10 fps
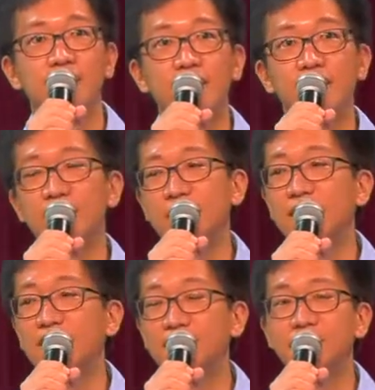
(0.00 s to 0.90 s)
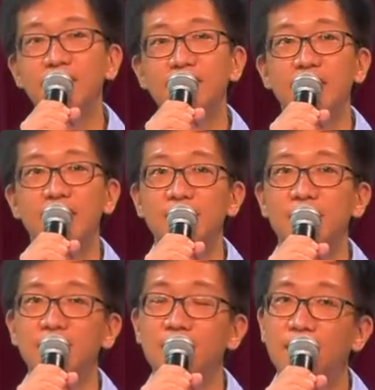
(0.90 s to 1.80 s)
Right? The last verse there
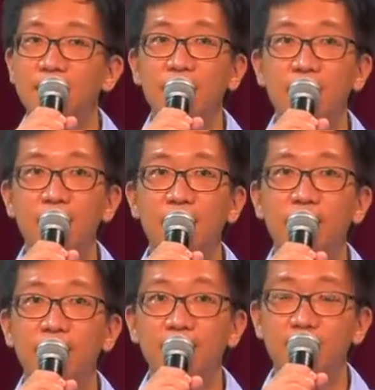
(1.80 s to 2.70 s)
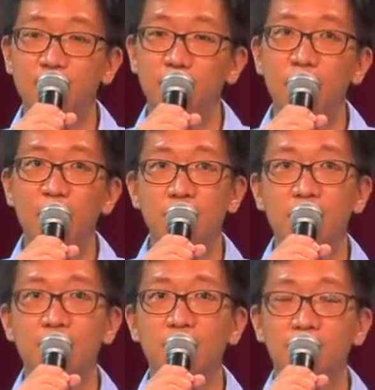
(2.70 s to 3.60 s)
says, Tell of his
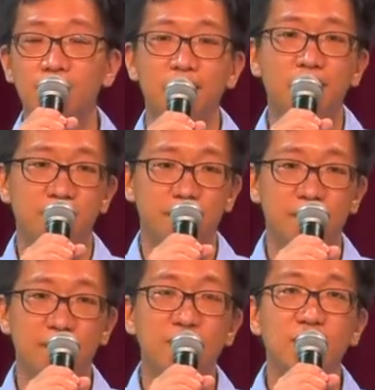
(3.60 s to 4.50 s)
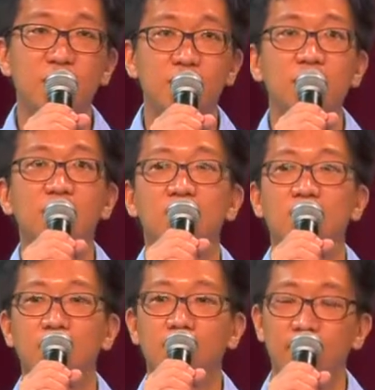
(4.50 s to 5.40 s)
works with songs
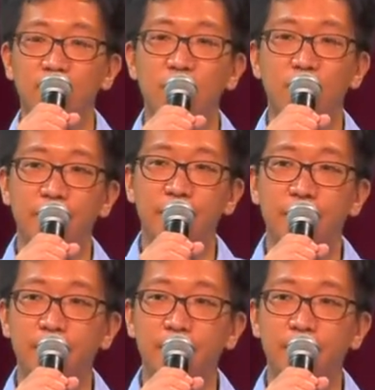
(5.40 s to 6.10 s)
of joy.